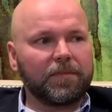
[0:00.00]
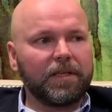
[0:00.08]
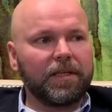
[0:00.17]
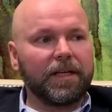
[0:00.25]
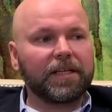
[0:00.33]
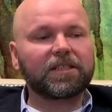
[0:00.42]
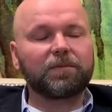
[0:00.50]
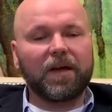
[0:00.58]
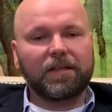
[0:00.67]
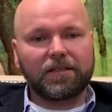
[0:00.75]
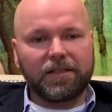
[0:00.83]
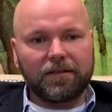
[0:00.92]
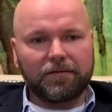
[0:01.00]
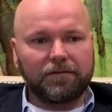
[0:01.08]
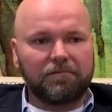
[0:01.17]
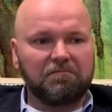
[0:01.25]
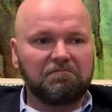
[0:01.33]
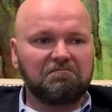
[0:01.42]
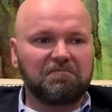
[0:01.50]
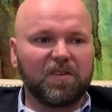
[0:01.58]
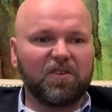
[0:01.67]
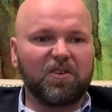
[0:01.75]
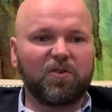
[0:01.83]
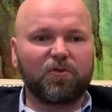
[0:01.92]
inexpensive,
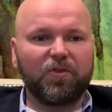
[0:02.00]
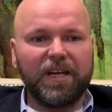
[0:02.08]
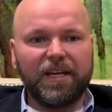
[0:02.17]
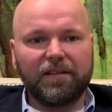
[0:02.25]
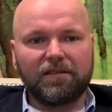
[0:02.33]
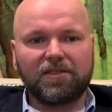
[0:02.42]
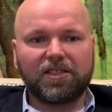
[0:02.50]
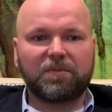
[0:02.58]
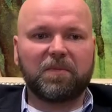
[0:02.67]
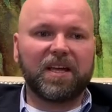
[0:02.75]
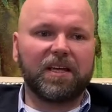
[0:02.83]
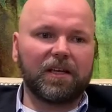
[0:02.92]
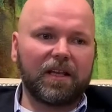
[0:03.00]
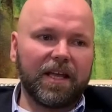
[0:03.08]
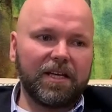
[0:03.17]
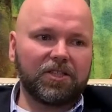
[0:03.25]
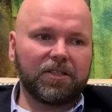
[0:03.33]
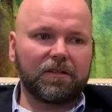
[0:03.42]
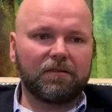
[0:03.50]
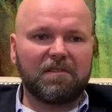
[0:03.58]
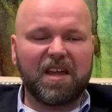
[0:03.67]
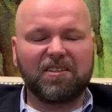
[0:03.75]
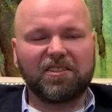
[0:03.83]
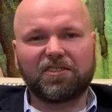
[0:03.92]
greed, speculation,
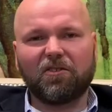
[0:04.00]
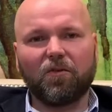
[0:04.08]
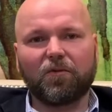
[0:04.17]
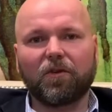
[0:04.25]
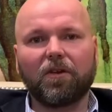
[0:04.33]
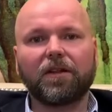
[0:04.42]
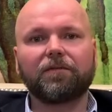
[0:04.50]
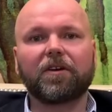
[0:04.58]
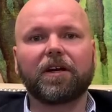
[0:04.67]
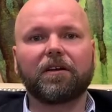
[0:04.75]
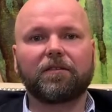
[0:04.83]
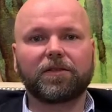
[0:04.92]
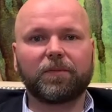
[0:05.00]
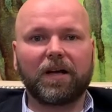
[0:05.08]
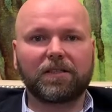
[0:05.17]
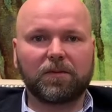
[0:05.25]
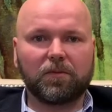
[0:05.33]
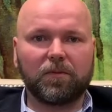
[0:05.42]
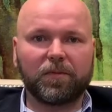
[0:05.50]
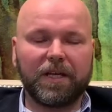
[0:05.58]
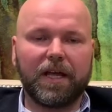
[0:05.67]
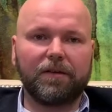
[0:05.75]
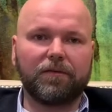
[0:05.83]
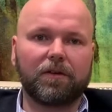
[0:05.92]
and just overall a very irresponsible
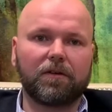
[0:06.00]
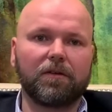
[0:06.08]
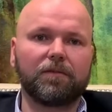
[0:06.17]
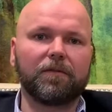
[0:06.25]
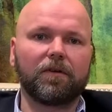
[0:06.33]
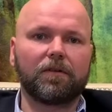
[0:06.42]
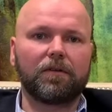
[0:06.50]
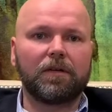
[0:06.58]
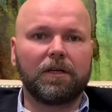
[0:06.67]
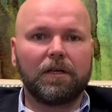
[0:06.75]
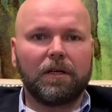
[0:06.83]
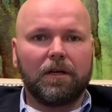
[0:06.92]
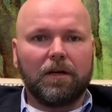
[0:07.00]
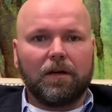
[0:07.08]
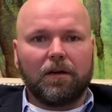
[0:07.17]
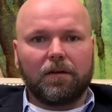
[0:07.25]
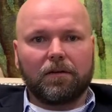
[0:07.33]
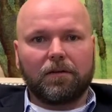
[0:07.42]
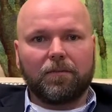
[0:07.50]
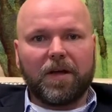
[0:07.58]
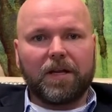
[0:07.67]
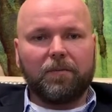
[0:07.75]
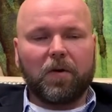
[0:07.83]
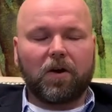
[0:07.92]
behavior on
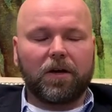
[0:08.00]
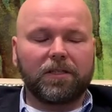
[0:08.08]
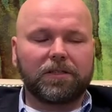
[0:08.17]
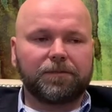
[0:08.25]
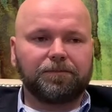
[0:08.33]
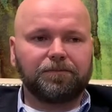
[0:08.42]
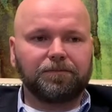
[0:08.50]
many parties.